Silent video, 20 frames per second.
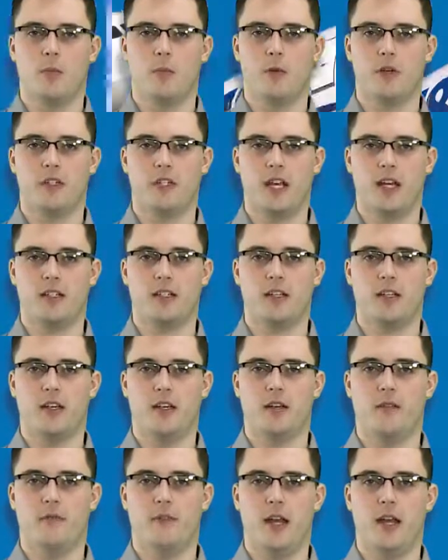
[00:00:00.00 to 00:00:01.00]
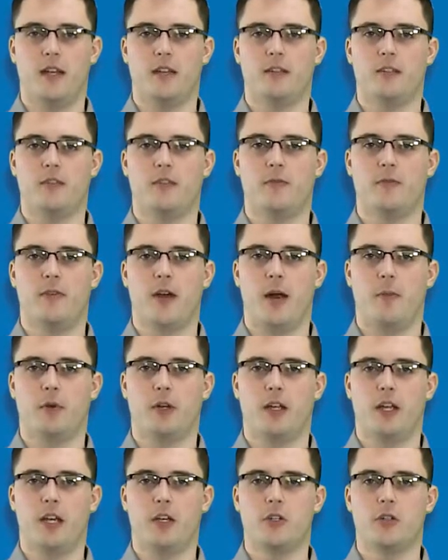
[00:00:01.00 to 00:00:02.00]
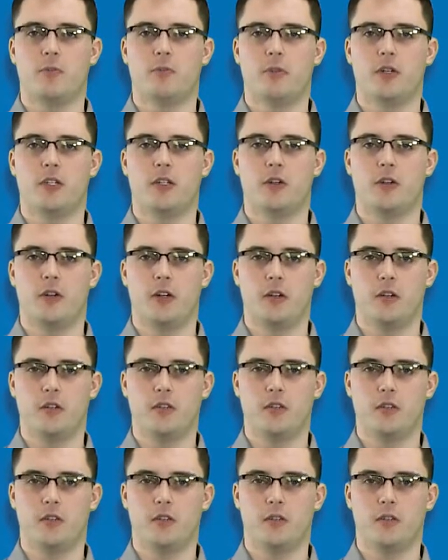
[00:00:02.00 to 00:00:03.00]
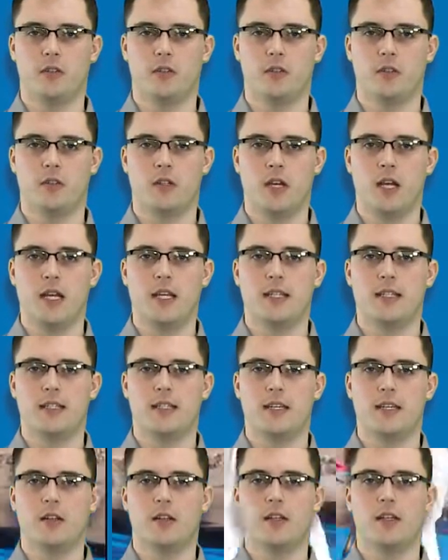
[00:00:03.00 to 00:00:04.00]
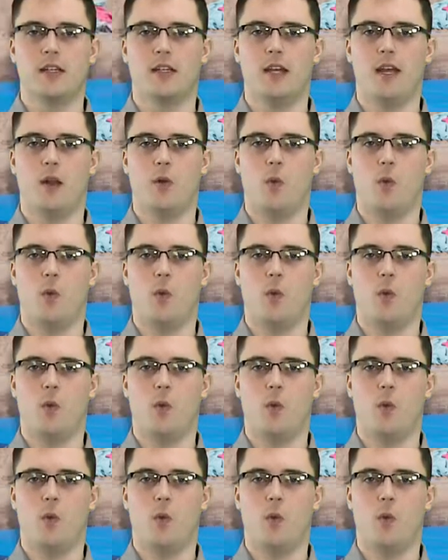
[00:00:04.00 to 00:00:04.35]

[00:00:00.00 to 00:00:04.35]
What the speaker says: protecting advanced fabrication materials, sealing